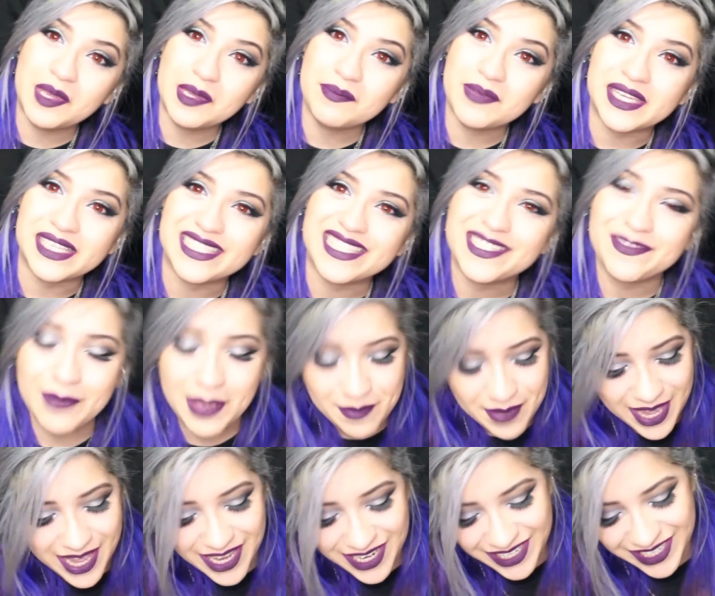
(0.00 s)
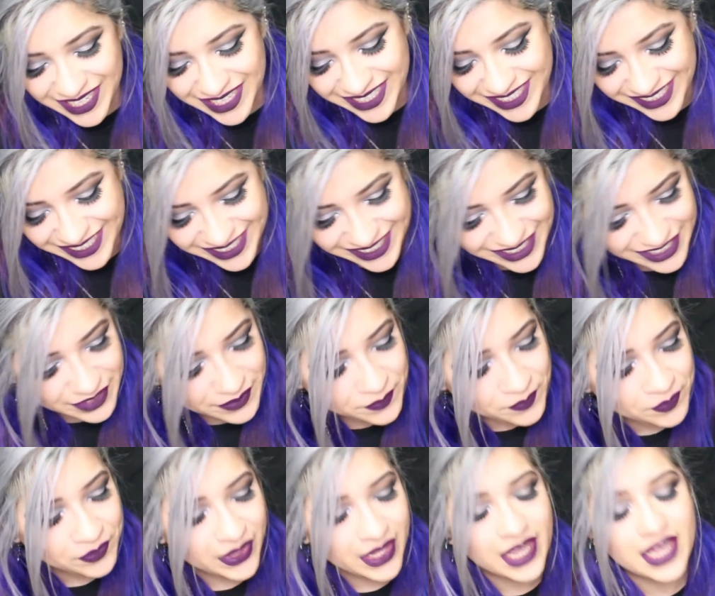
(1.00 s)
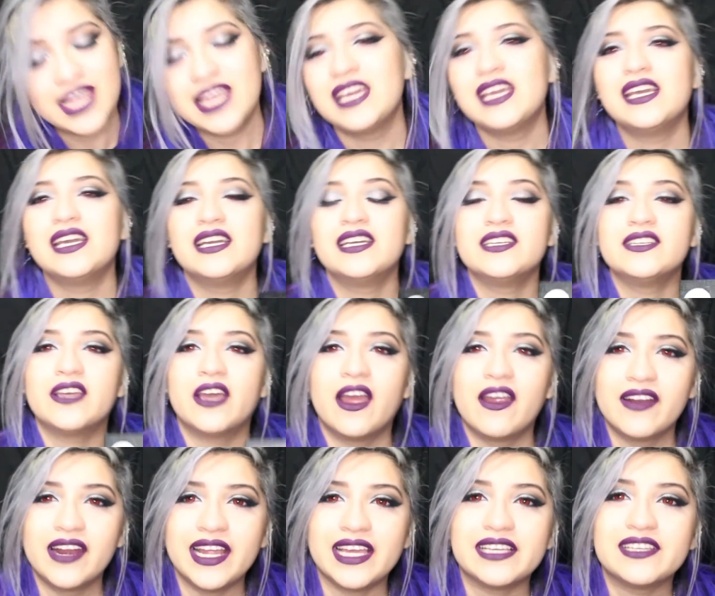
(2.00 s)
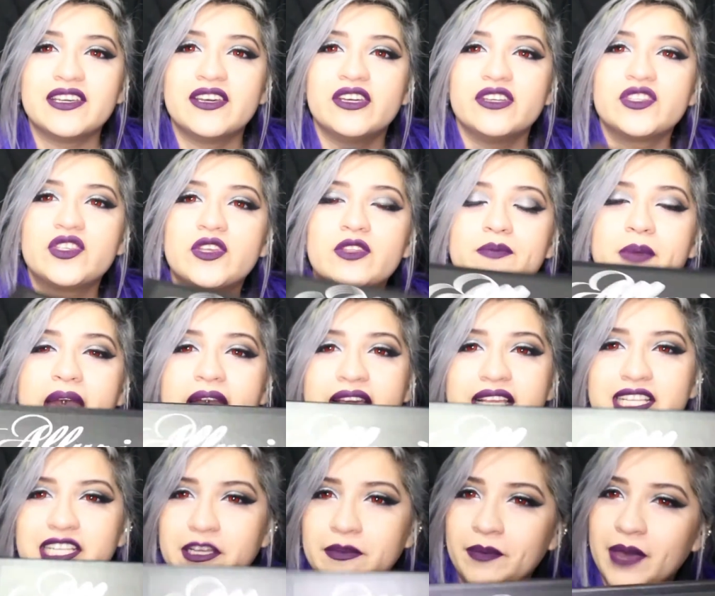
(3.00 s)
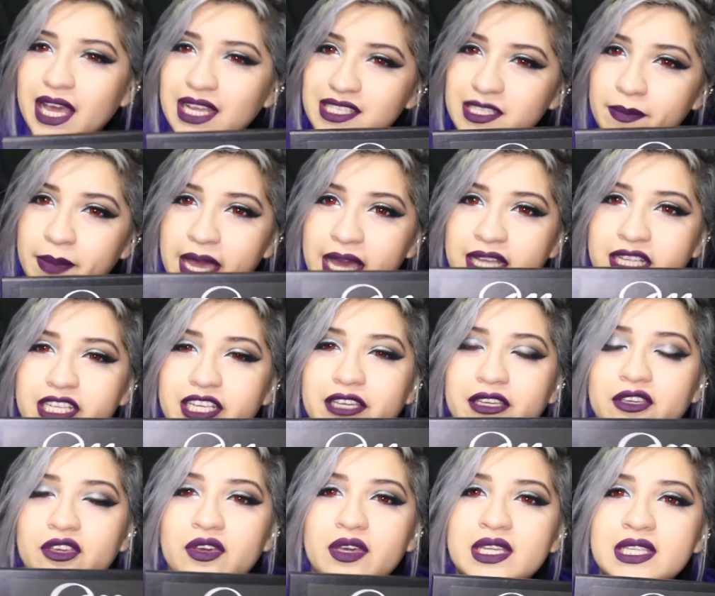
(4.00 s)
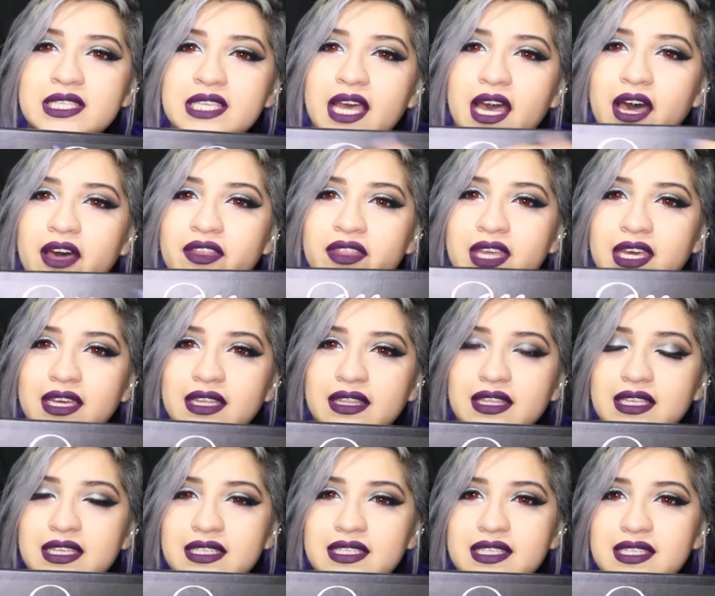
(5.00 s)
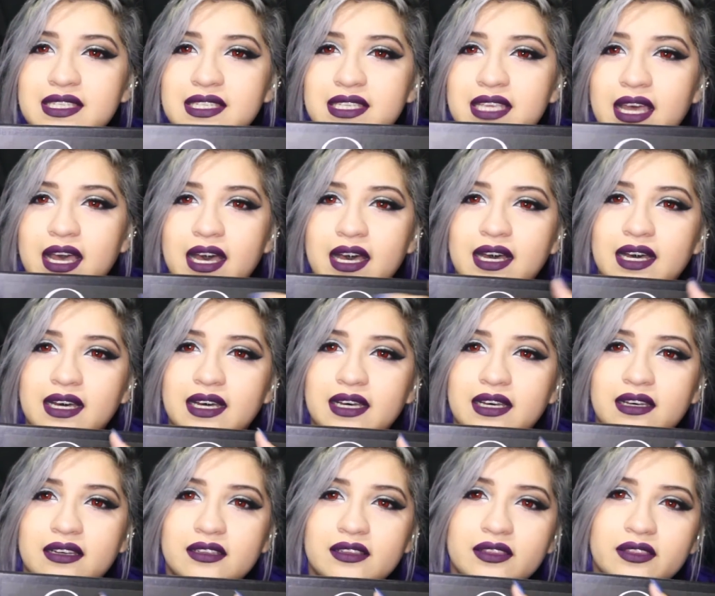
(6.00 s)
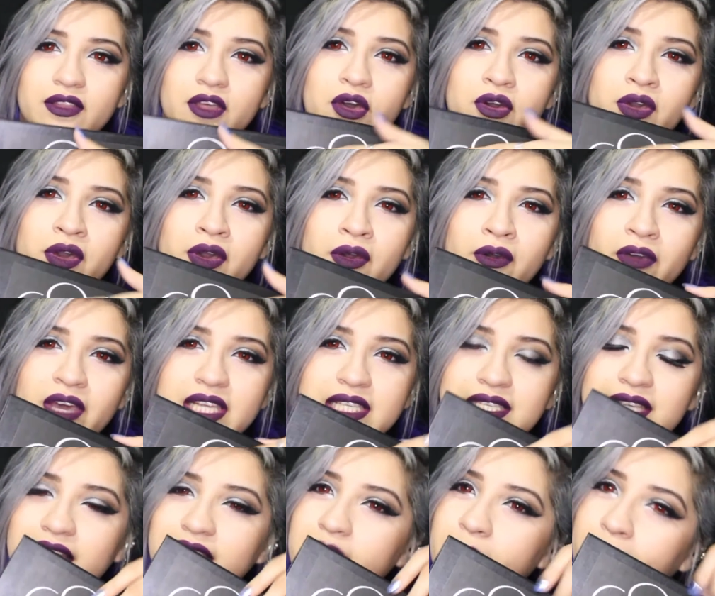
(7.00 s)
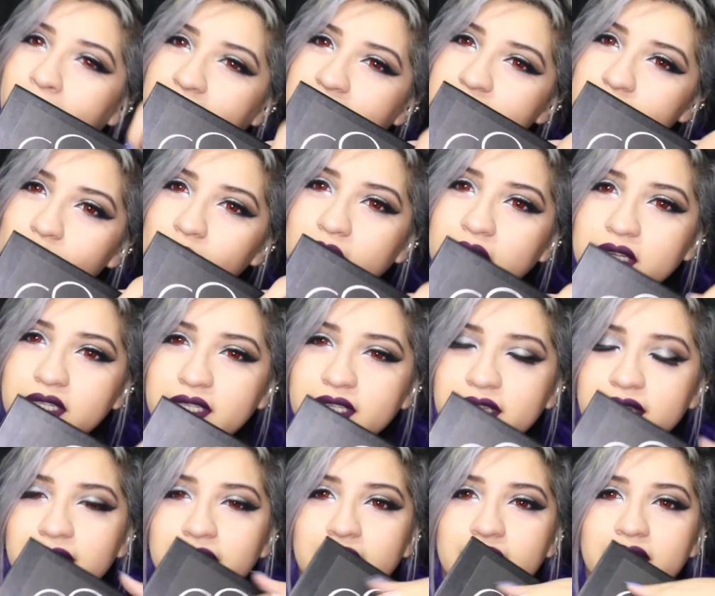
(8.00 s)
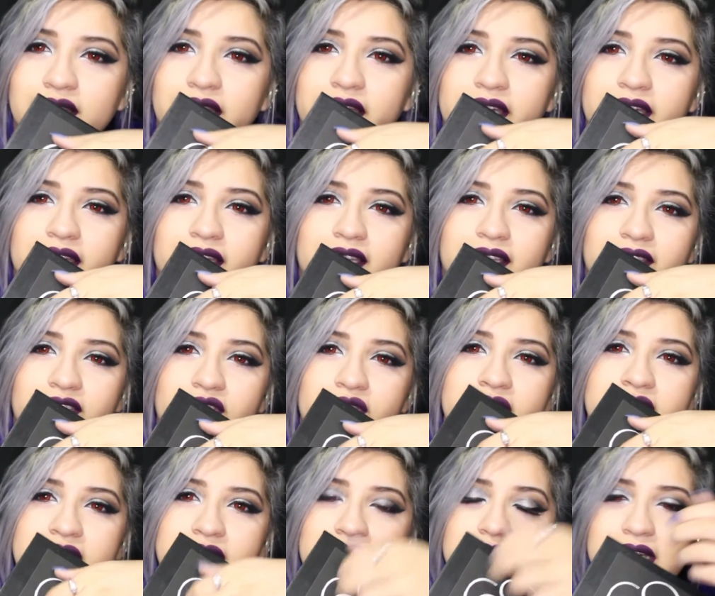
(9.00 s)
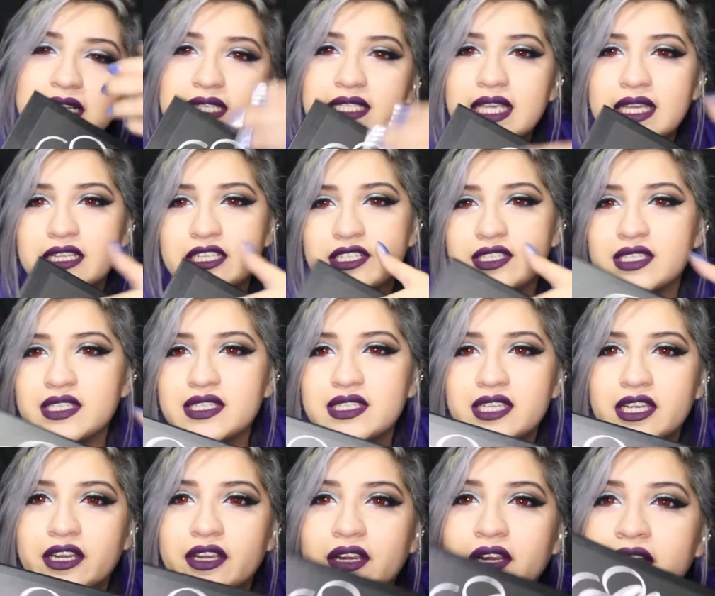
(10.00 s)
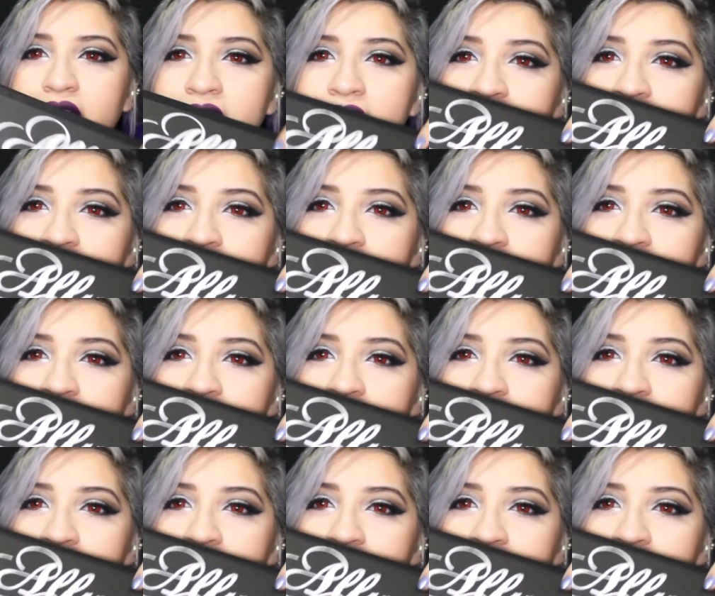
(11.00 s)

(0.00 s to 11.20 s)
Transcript: pigments. My bad. Alright, so the packaging. Back to the packaging. You can tell that this logo, it's not the best quality. Like, you can see that it's like just a sticker,